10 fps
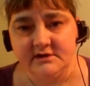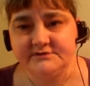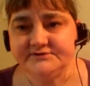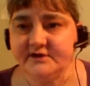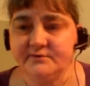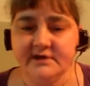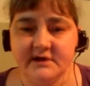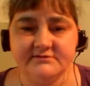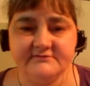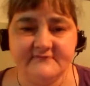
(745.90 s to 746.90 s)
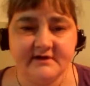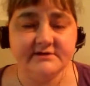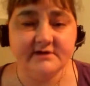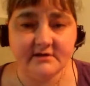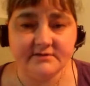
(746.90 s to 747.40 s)
Instead, we have to
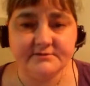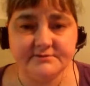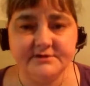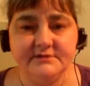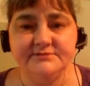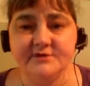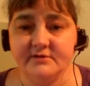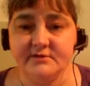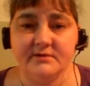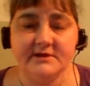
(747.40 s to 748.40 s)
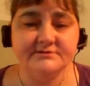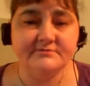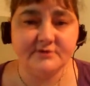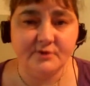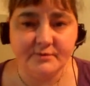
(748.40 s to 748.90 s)
find other dreams, other ways
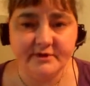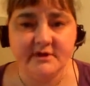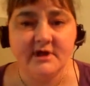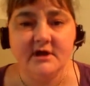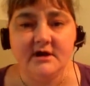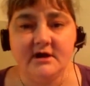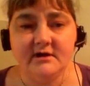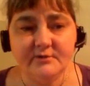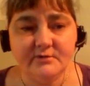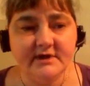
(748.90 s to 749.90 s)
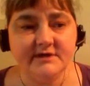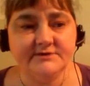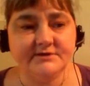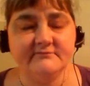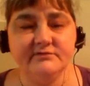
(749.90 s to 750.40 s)
of coping, other
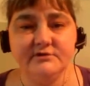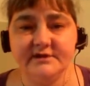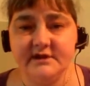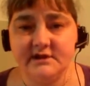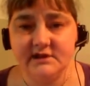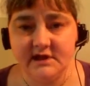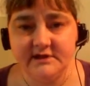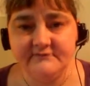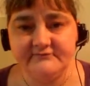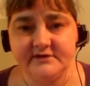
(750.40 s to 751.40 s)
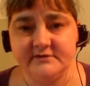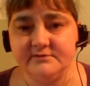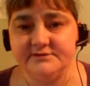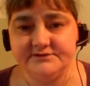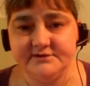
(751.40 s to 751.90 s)
ways of looking at life that
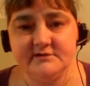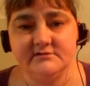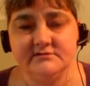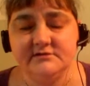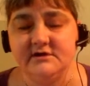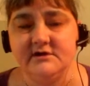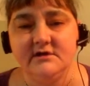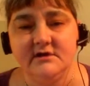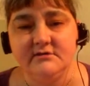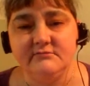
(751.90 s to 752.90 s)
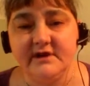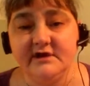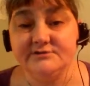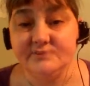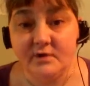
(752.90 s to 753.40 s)
would still
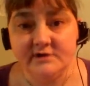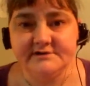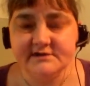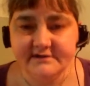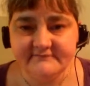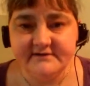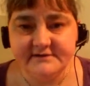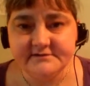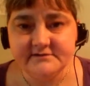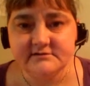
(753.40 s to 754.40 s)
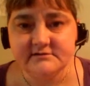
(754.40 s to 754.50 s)
make us want to live it.